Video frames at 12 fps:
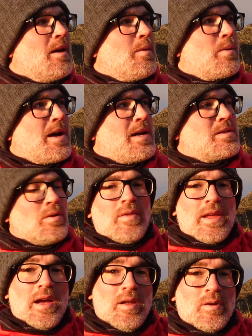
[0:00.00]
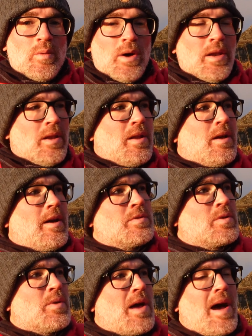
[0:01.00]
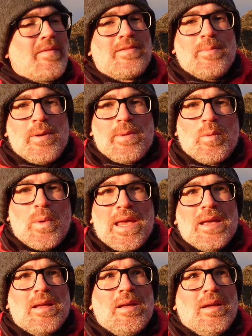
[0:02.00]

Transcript: whereas on the other one I was going to have to maybe wait